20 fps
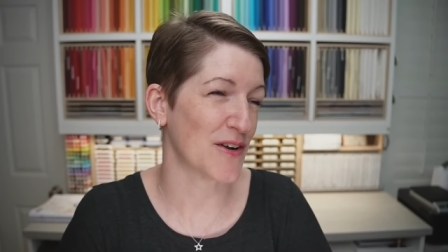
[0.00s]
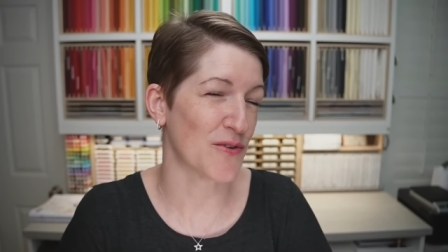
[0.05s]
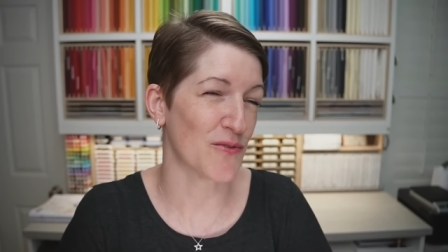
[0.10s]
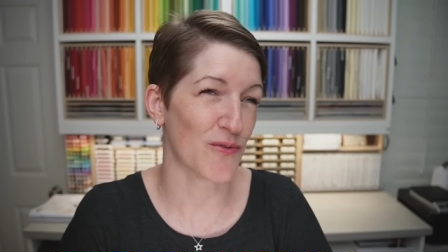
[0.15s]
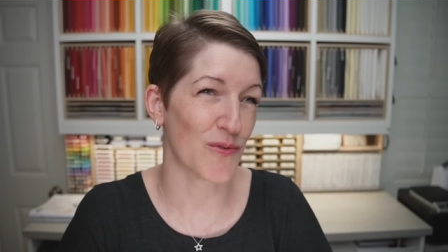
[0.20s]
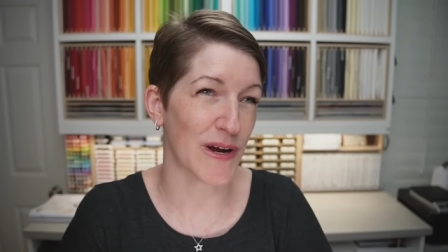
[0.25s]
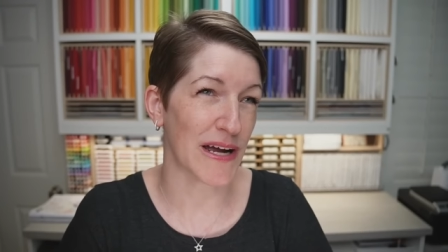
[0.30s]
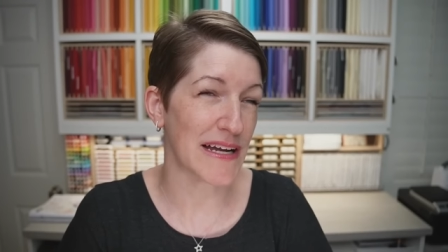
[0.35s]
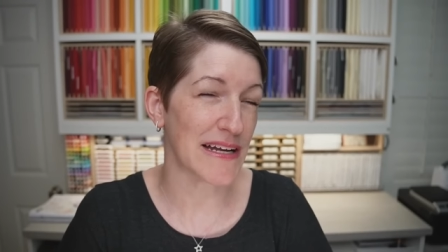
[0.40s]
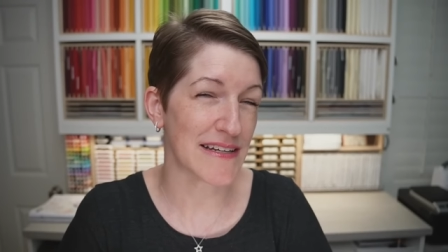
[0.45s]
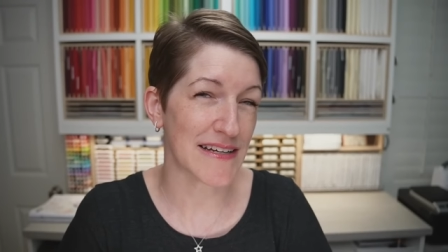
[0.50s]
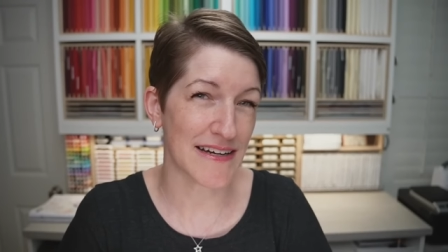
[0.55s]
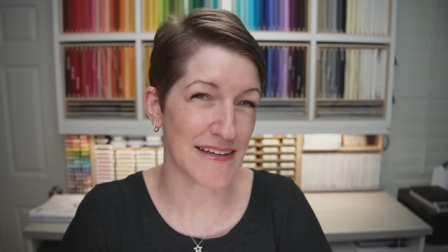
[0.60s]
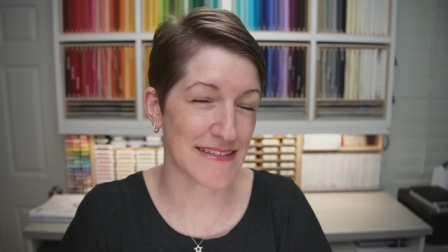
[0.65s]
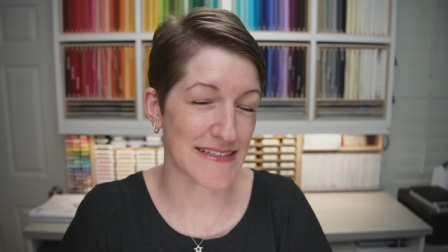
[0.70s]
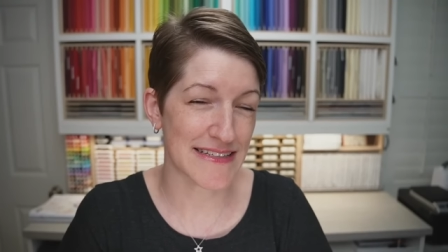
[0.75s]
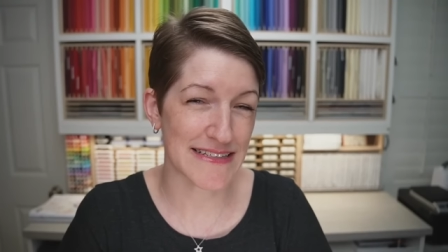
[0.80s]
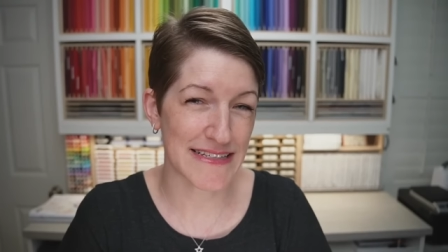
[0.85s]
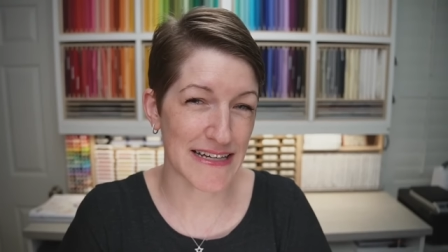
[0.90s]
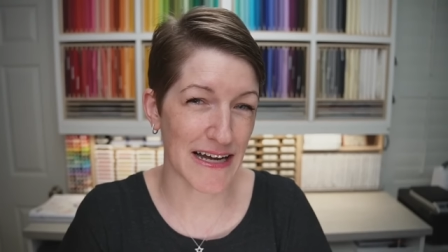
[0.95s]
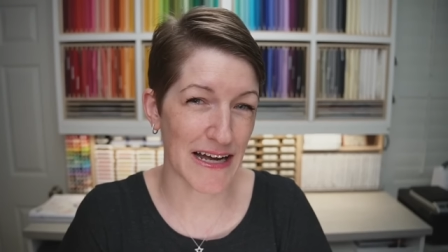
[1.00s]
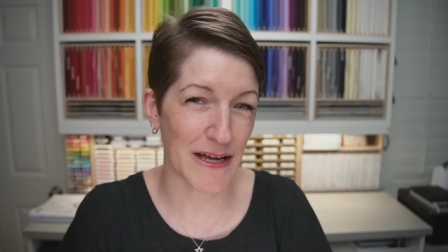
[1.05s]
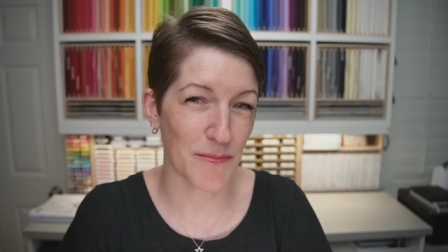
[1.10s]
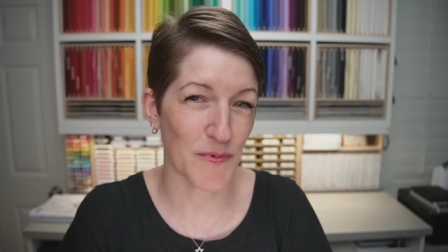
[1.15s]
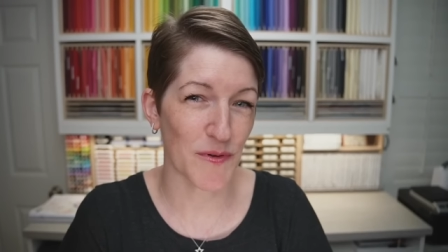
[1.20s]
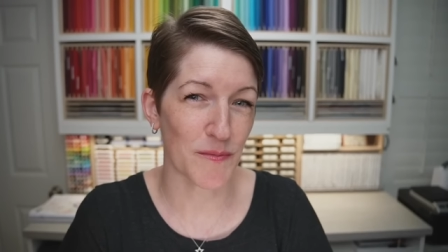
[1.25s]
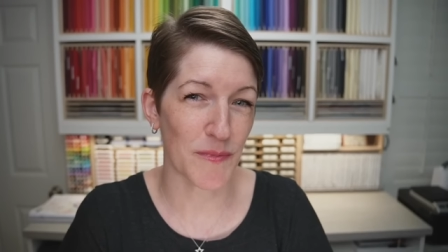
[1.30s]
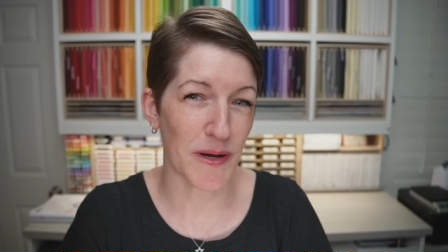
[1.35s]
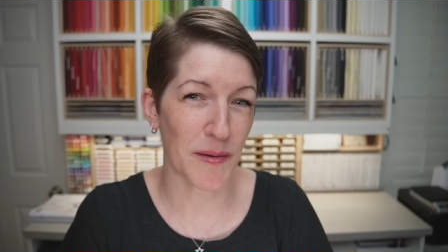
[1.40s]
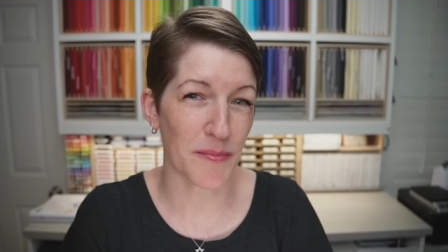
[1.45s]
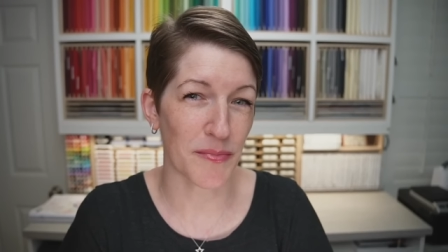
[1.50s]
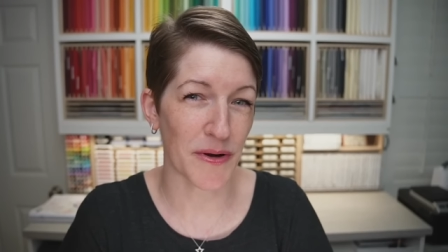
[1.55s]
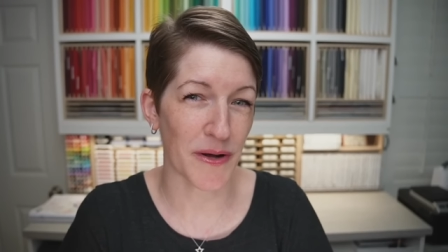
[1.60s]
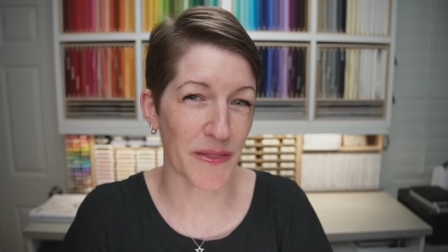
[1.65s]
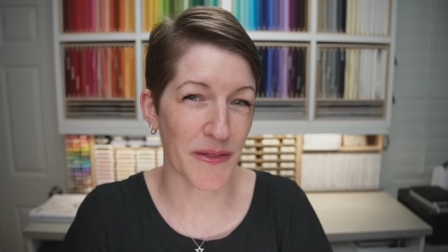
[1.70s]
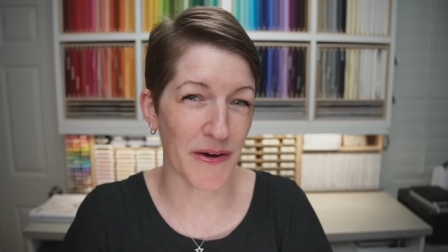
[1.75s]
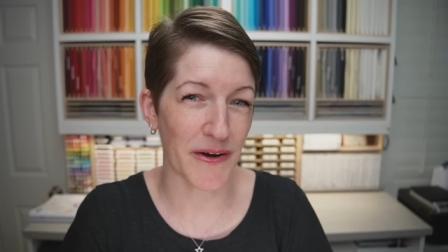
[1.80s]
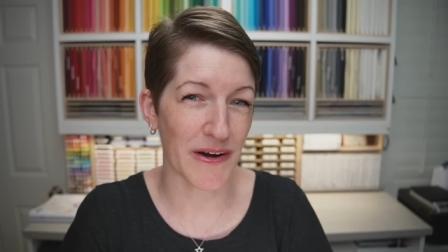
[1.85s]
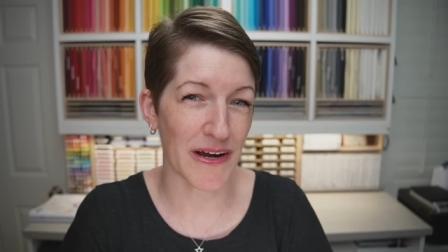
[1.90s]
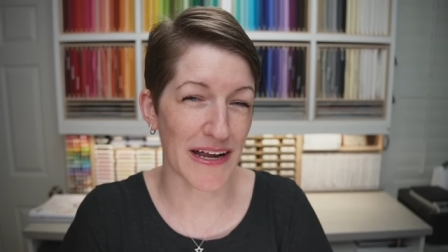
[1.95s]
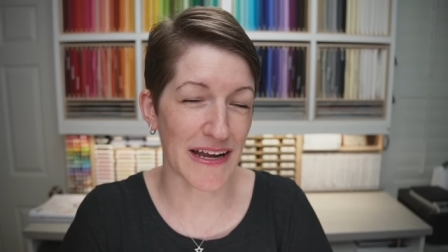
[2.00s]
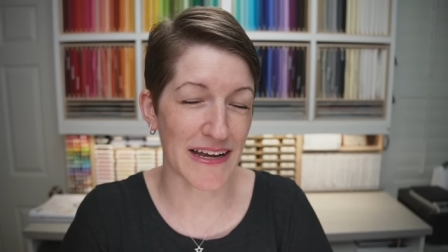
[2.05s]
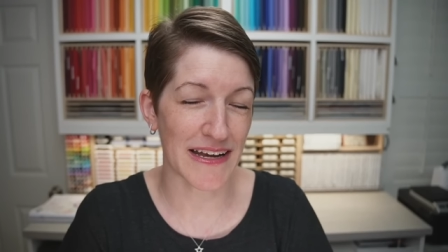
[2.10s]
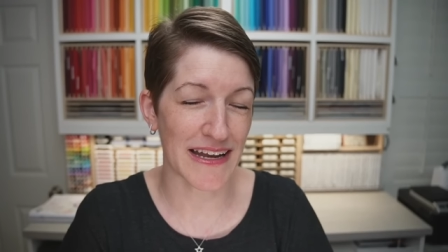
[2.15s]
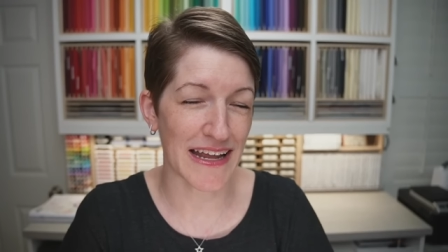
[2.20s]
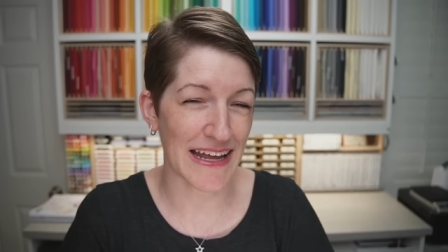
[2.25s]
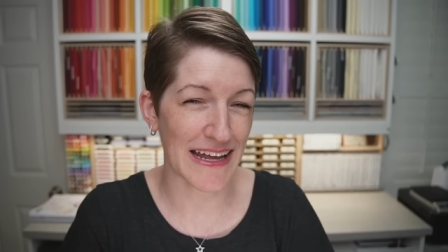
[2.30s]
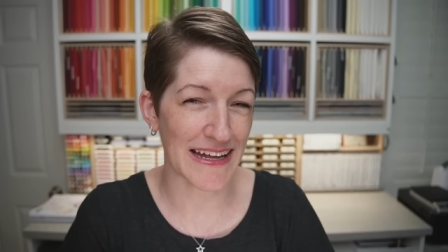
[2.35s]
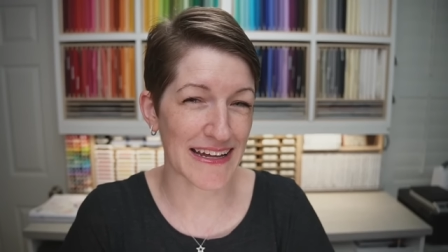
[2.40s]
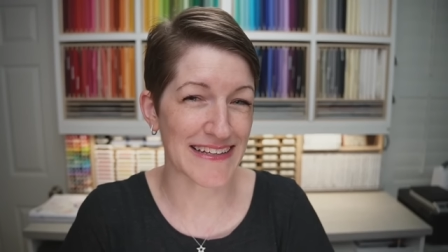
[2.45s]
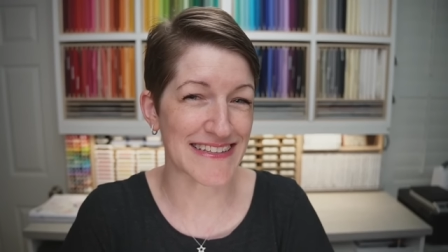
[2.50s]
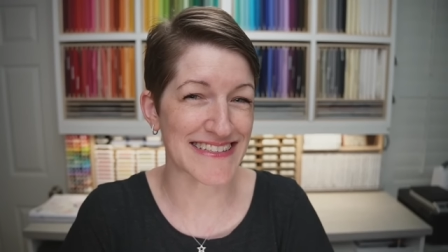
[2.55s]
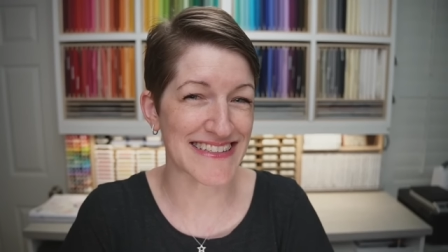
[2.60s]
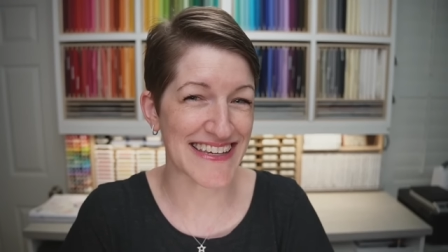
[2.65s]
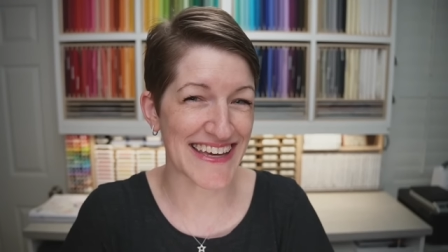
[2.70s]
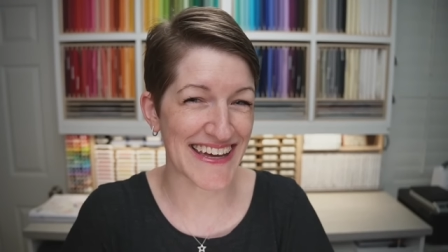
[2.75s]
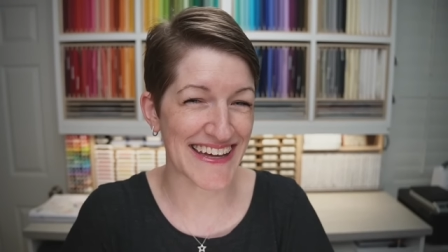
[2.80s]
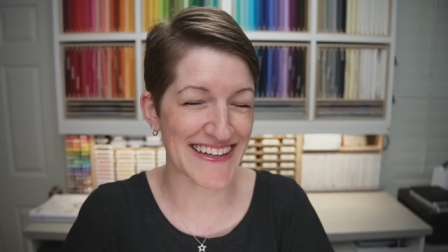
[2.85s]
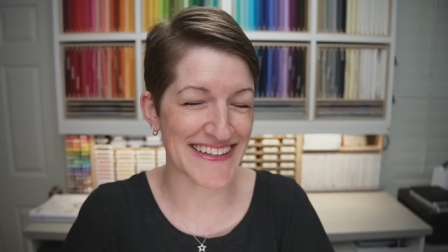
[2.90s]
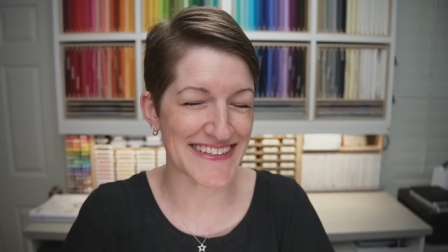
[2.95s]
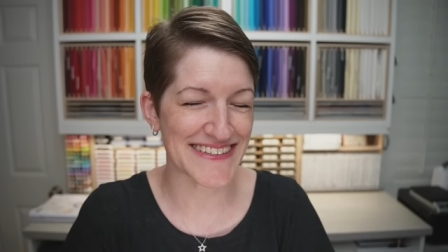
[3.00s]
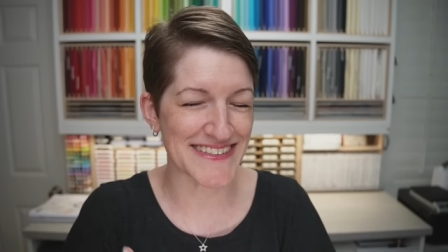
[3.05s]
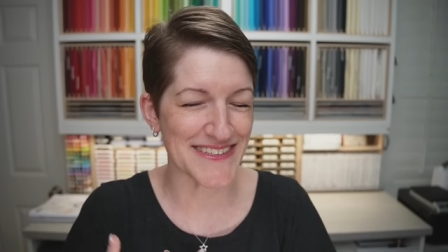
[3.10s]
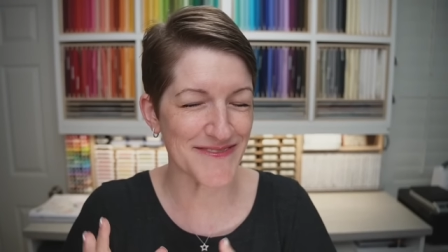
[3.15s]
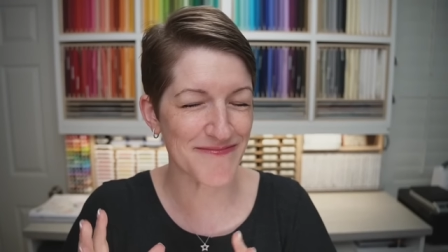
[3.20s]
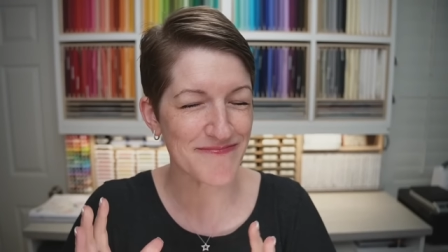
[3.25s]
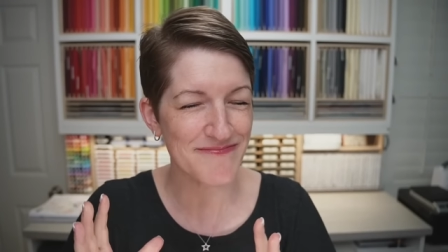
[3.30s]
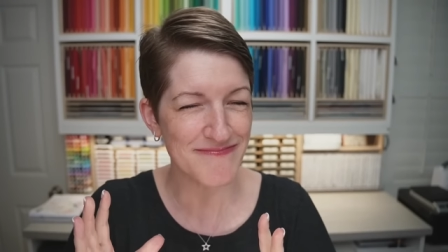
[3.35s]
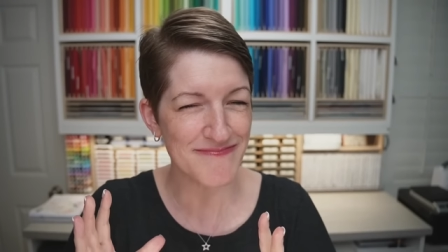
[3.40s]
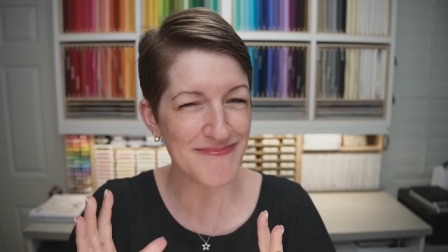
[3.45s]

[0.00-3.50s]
great cousin time with my brother and Ann's kids,